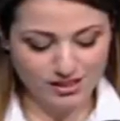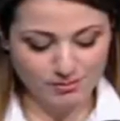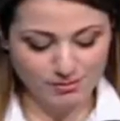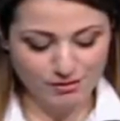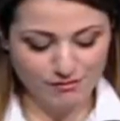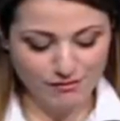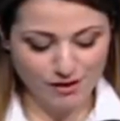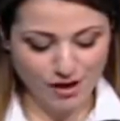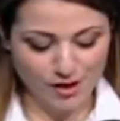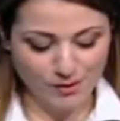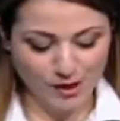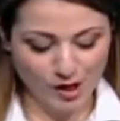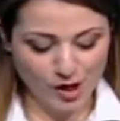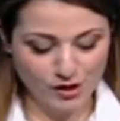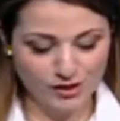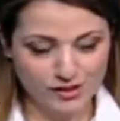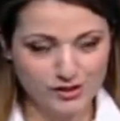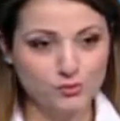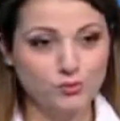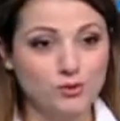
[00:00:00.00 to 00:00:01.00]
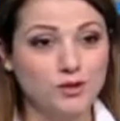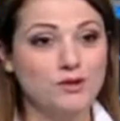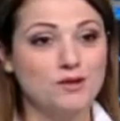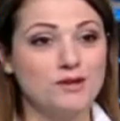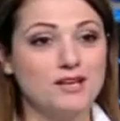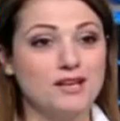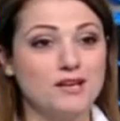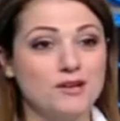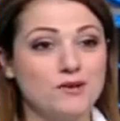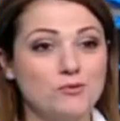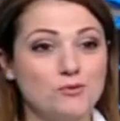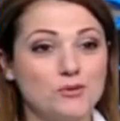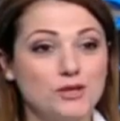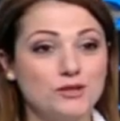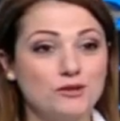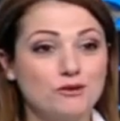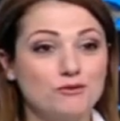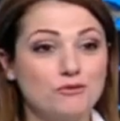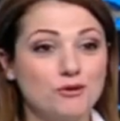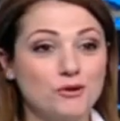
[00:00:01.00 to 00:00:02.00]
to be following all this. We
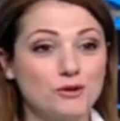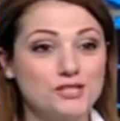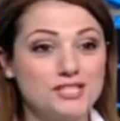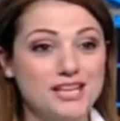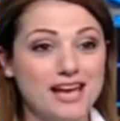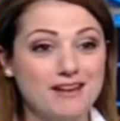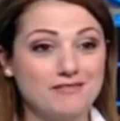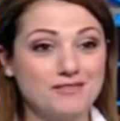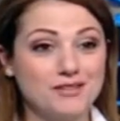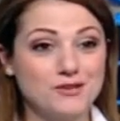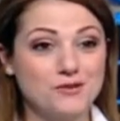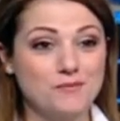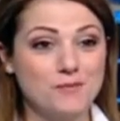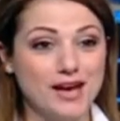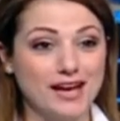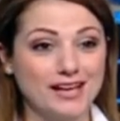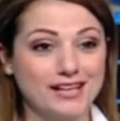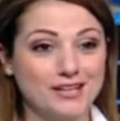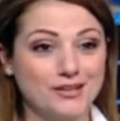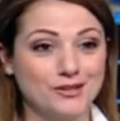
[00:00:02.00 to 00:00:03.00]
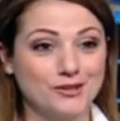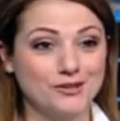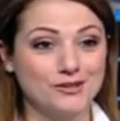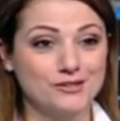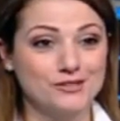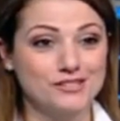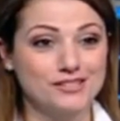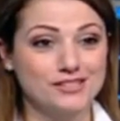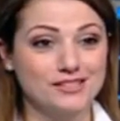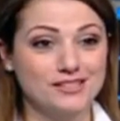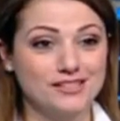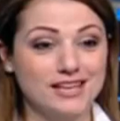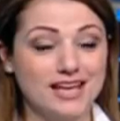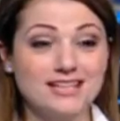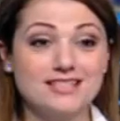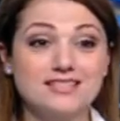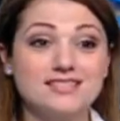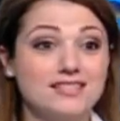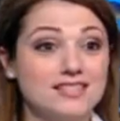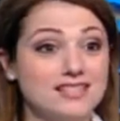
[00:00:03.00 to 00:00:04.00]
look forward to having you back here
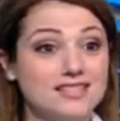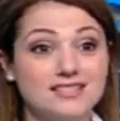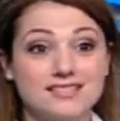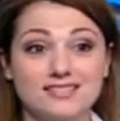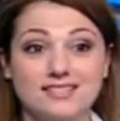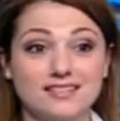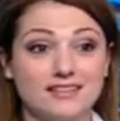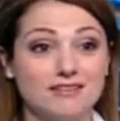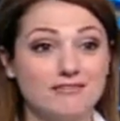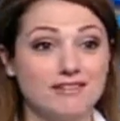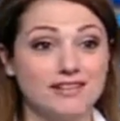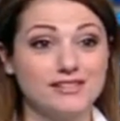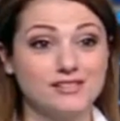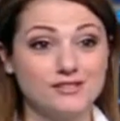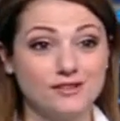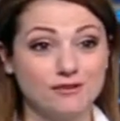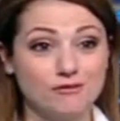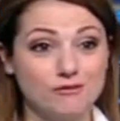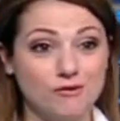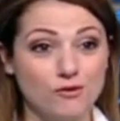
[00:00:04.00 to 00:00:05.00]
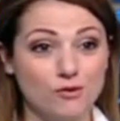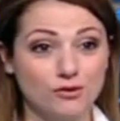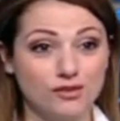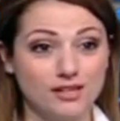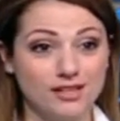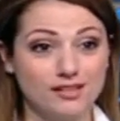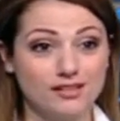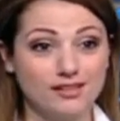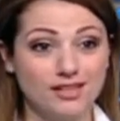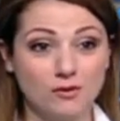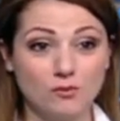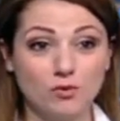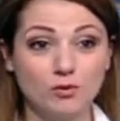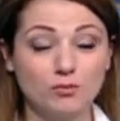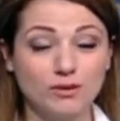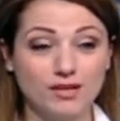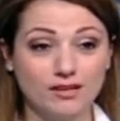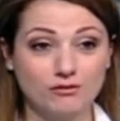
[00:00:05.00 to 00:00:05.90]
as these events unfold, and they will be